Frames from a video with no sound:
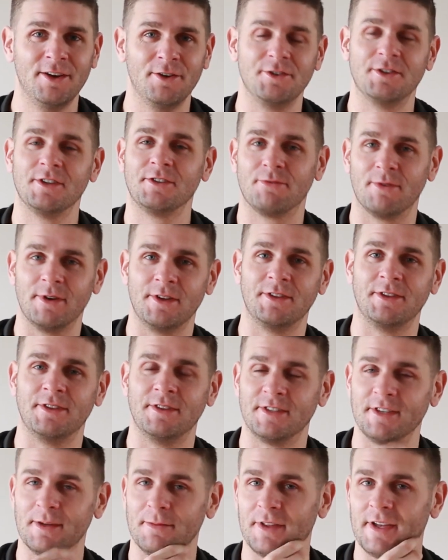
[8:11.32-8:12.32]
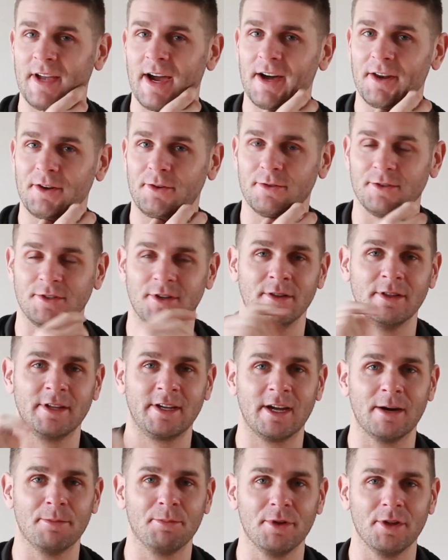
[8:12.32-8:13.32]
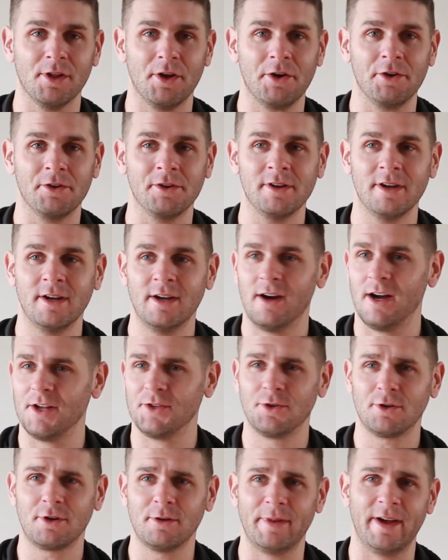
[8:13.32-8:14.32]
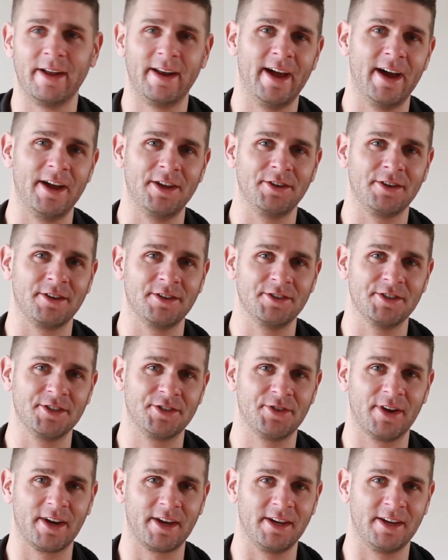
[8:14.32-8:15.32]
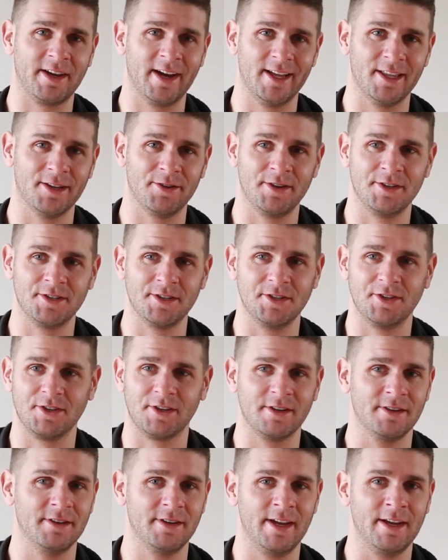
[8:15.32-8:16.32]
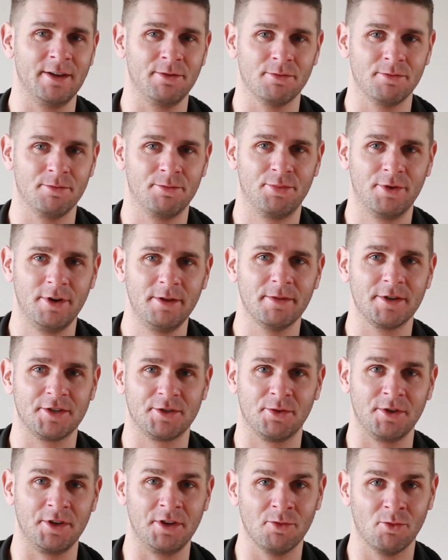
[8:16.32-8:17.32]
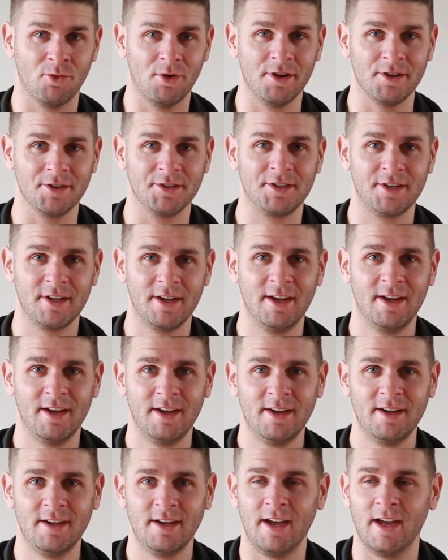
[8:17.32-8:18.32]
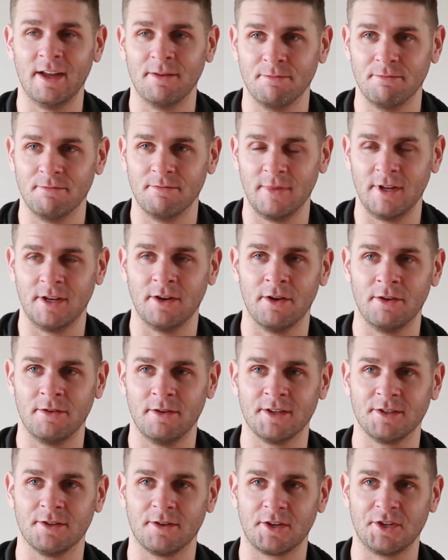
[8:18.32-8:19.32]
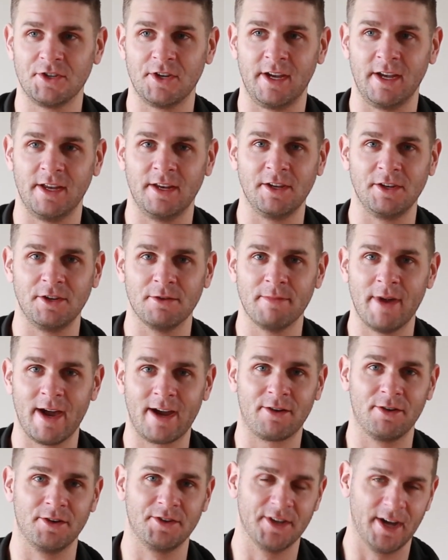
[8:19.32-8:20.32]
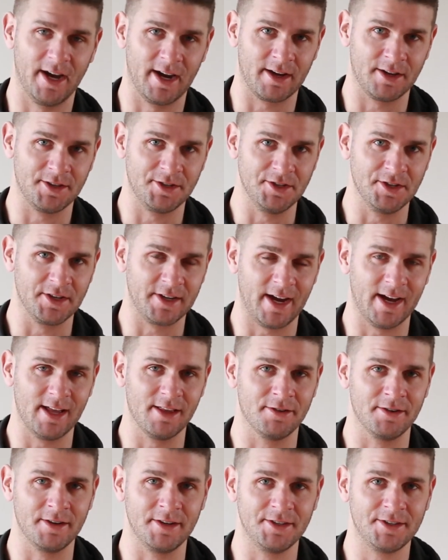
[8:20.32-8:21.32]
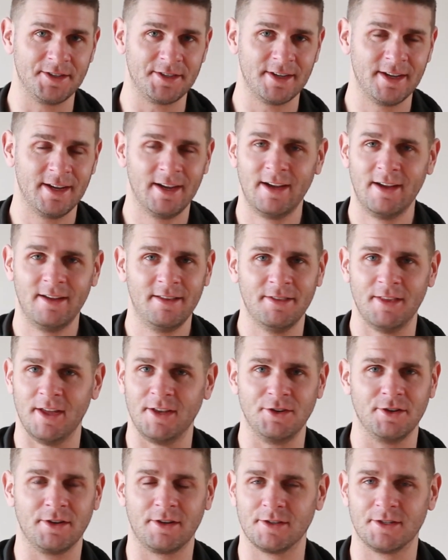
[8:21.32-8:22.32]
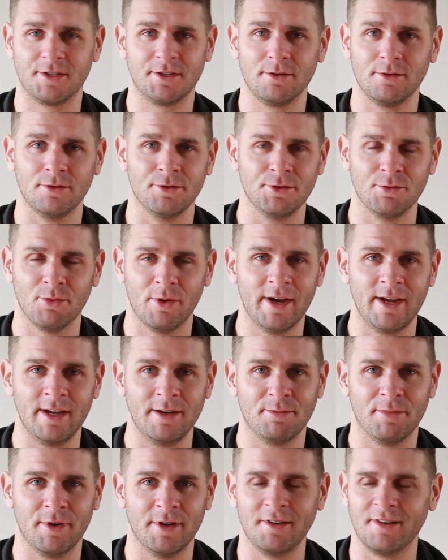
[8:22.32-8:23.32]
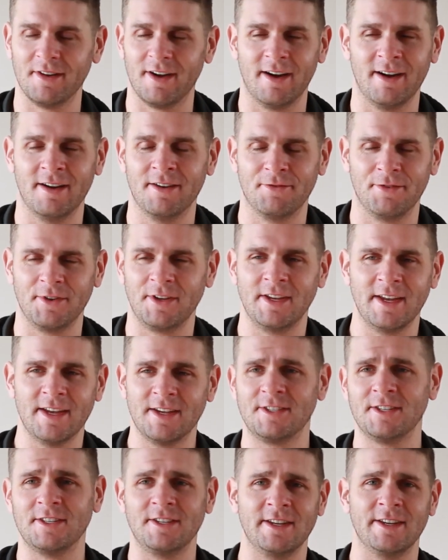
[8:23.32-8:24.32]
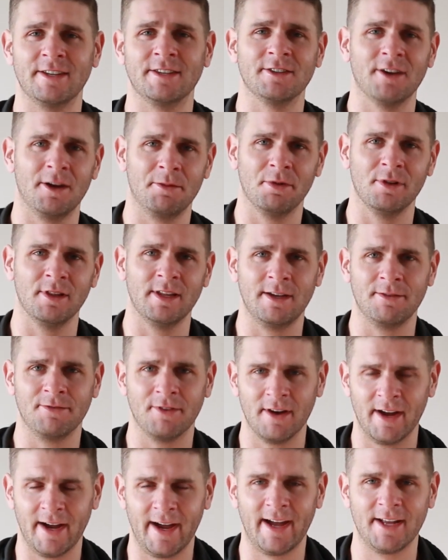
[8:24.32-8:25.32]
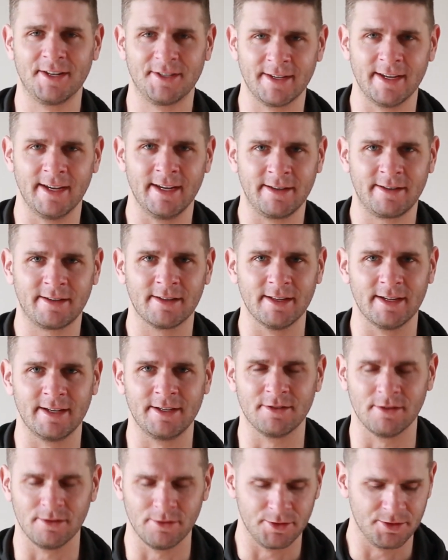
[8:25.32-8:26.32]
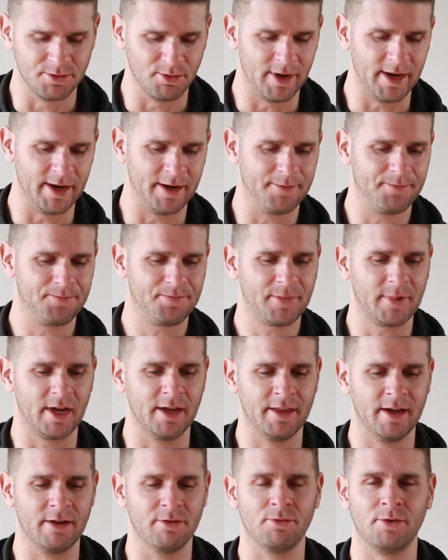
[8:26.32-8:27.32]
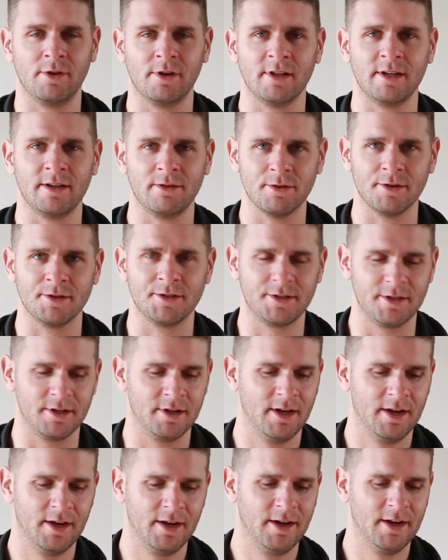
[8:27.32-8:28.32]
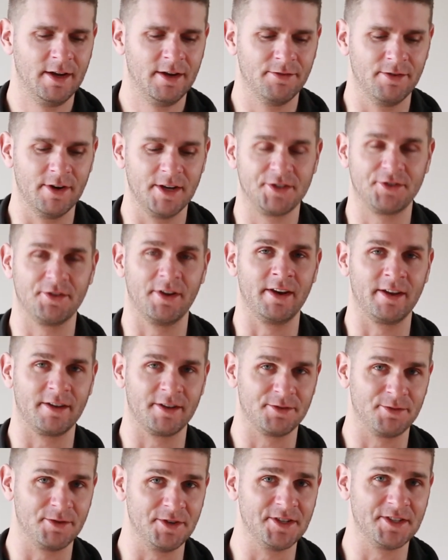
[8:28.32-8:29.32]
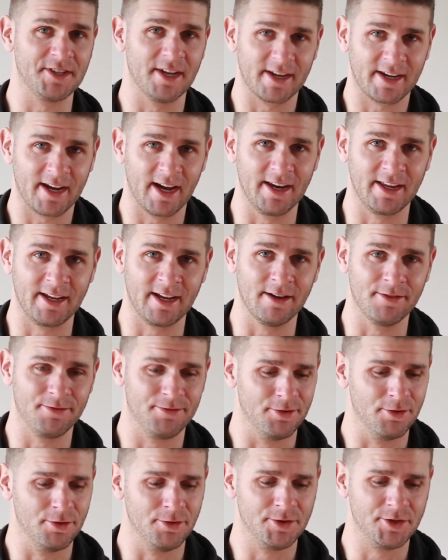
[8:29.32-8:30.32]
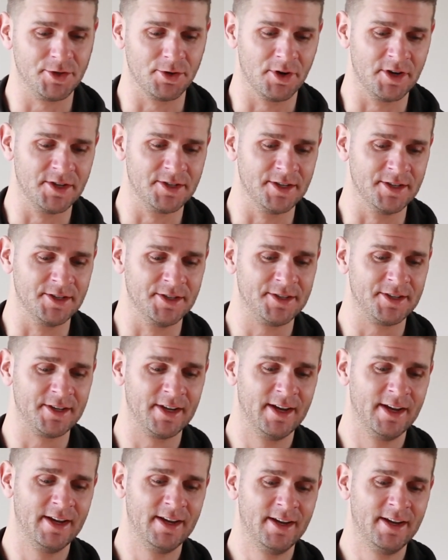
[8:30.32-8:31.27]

just read some of the articles I'll link up below. I talk about how you can just track your calories and you can eat pretty much what you want. And as long as you're hitting your macro targets and your calories, then you can still lose weight. But for years and years, I believed that I had to eat clean to lose weight. And that really was frustrating, because when you start cutting out food choices,